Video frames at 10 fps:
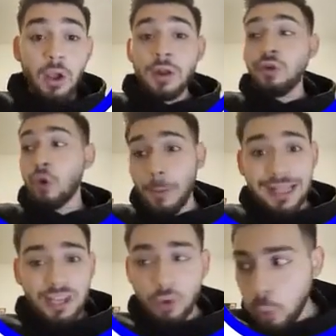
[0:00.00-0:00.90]
No
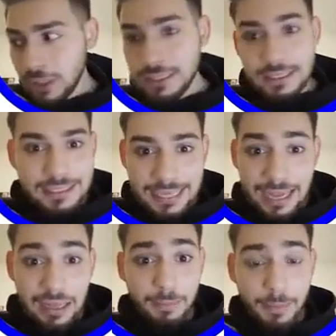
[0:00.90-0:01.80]
matter what
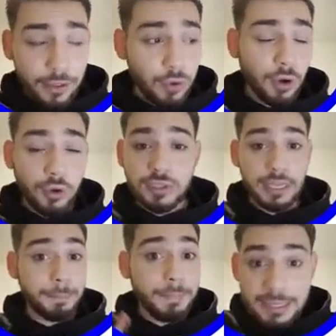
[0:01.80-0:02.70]
scaling method you are using,
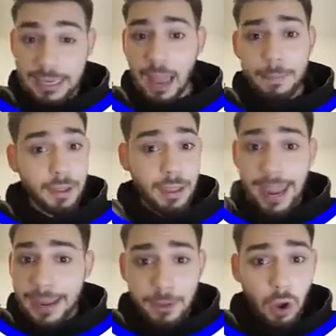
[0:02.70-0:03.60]
bid cap,
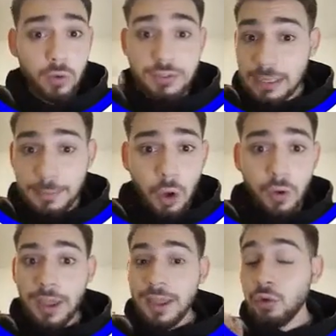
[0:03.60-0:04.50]
ABO,
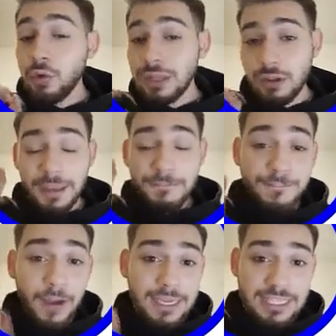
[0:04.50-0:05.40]
CBO, you need to be
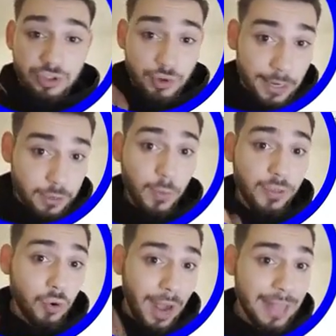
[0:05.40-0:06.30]
very strict with
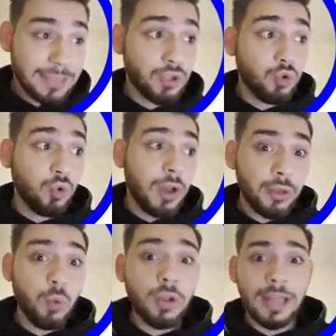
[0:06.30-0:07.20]
your ads. You do
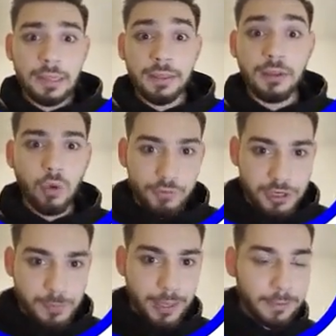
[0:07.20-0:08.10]
not want anything to
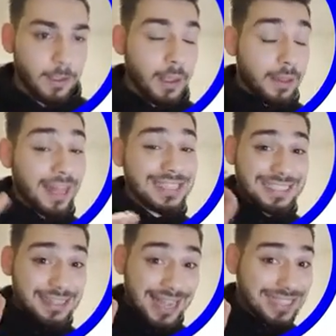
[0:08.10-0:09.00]
overspend.
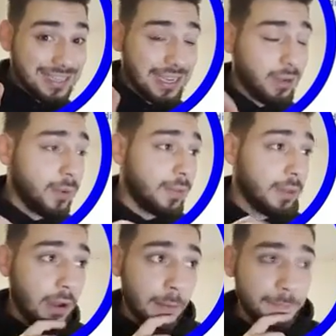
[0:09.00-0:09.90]
That's the key with
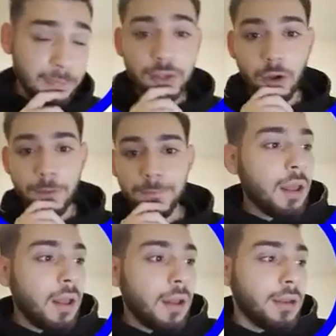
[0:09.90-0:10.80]
TikTok.
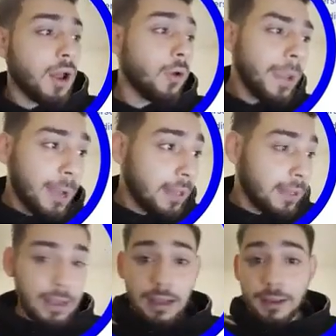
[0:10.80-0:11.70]
Now,
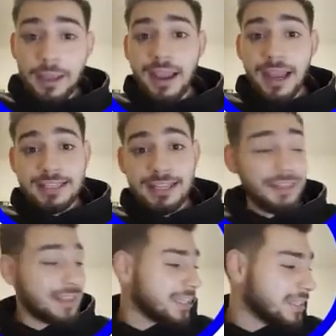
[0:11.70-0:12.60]
guys,
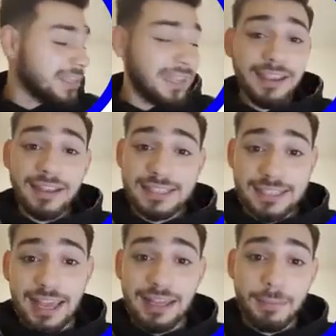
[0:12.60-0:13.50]
this is the
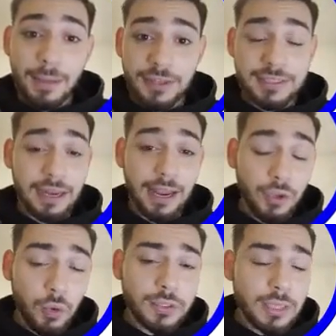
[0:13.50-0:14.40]
scaling methods that I
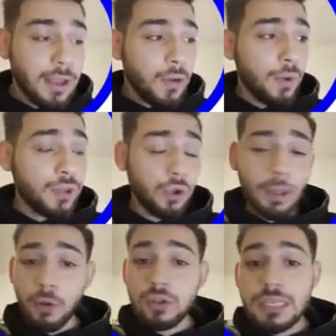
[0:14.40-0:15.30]
use. We talked
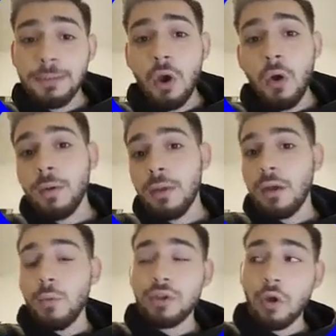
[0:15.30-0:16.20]
about CBO,
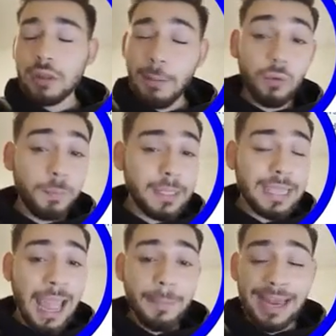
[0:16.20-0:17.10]
we talked about bid
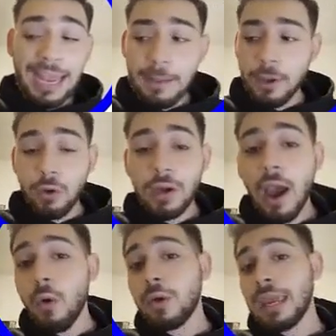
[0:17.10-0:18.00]
cap and ABO.
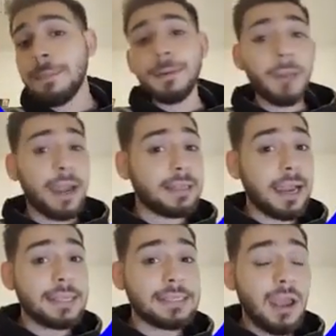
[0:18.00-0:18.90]
Now, keep in mind, guys,